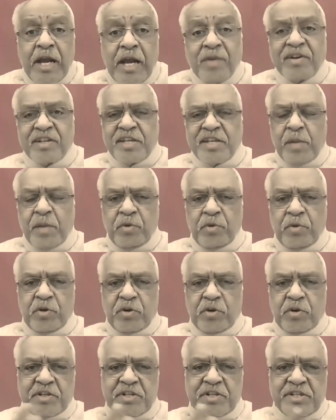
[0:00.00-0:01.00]
I was able
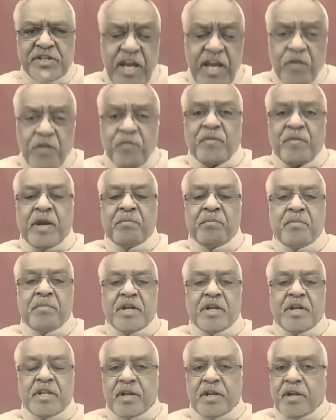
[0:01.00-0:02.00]
to save my
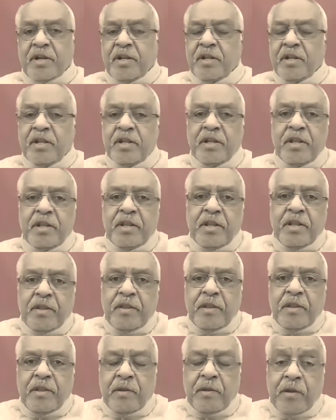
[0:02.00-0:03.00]
mother
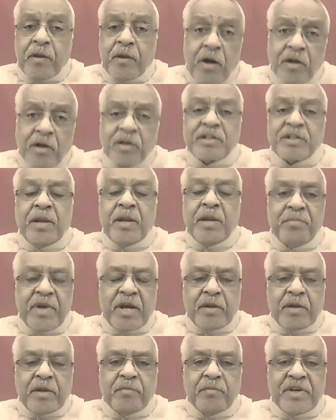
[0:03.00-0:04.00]
long time
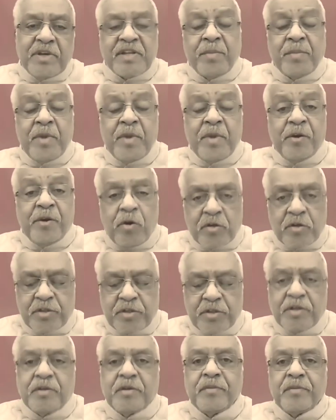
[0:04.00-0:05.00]
back because I'm a
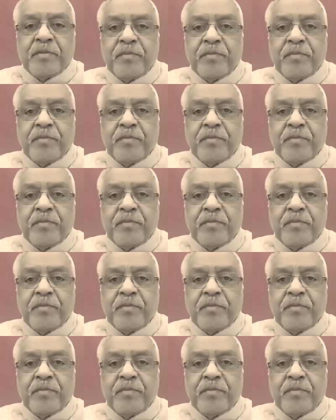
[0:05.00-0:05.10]
doctor.